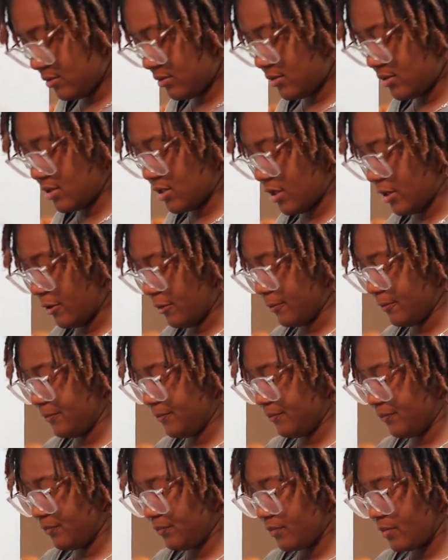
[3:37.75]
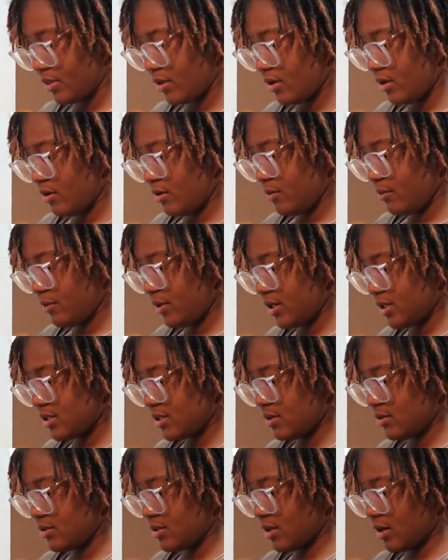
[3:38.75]
So we're just
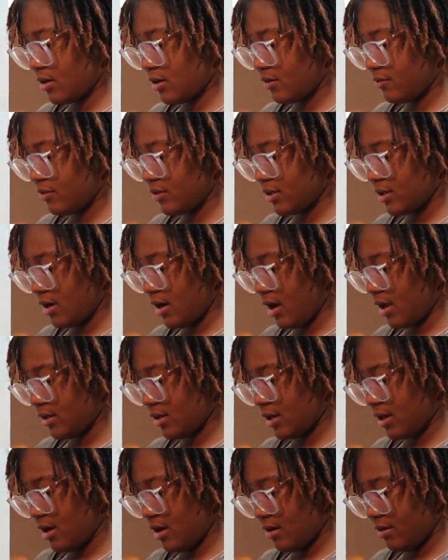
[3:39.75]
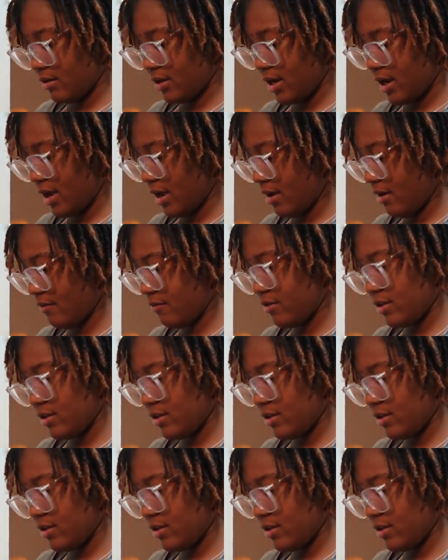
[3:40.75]
gonna start off with the garlic I already have,